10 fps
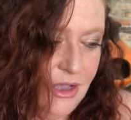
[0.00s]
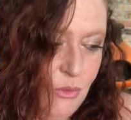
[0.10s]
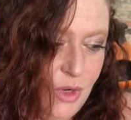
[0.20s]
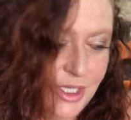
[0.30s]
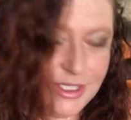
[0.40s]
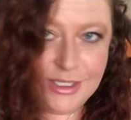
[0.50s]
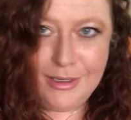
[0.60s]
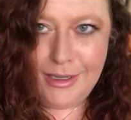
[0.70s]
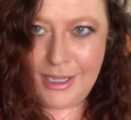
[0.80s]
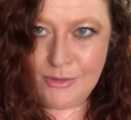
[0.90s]
One,
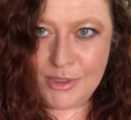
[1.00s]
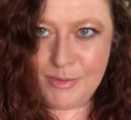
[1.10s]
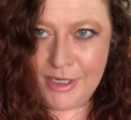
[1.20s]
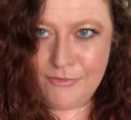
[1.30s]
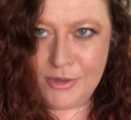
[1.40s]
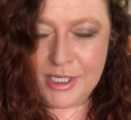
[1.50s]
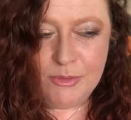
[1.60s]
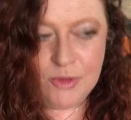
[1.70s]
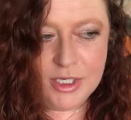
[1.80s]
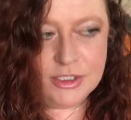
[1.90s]
I don't want to pay for it
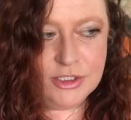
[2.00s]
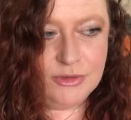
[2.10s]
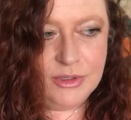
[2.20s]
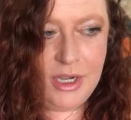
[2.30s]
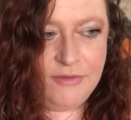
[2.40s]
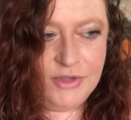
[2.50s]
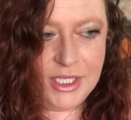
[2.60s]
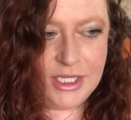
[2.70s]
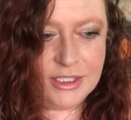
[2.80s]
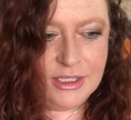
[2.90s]
anymore. And two, I feel
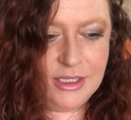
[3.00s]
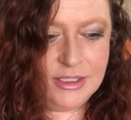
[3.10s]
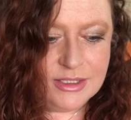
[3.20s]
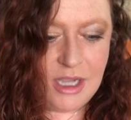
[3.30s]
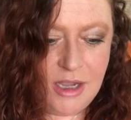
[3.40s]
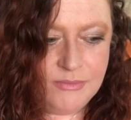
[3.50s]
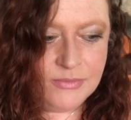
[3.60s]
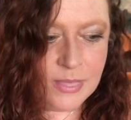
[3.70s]
like it, it's time.